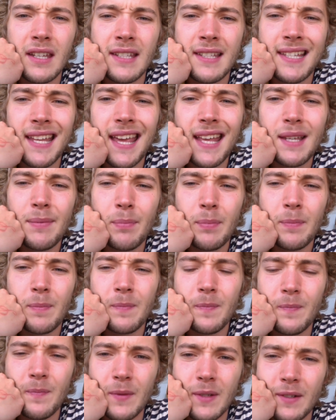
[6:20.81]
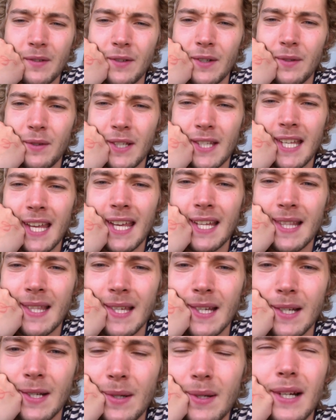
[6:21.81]
Dead, if he was dead
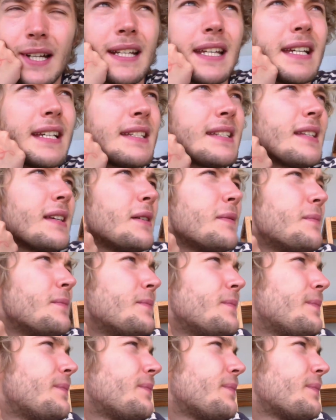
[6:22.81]
though, I guess Hunter